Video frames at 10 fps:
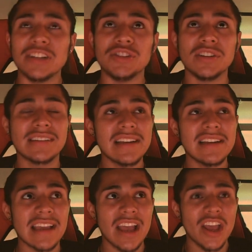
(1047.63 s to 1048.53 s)
Just
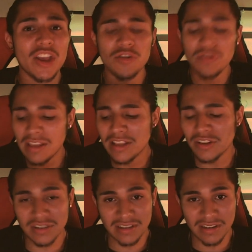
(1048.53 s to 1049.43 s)
like you think
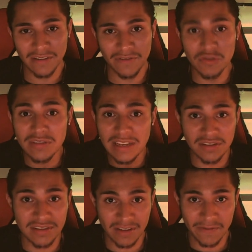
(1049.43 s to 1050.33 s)
your stuff, you take
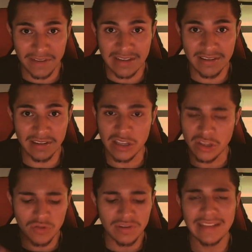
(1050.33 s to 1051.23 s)
your stuff easily.
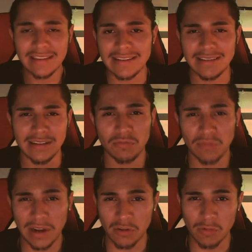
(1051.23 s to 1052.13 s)
You get things
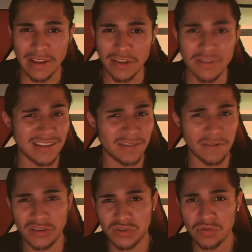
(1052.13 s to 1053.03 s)
done right away. You guys are
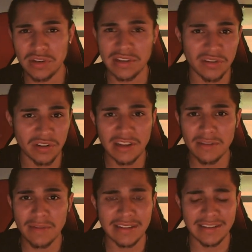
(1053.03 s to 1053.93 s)
very studious. You're
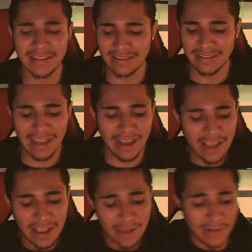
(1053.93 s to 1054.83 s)
clear-minded, this and that.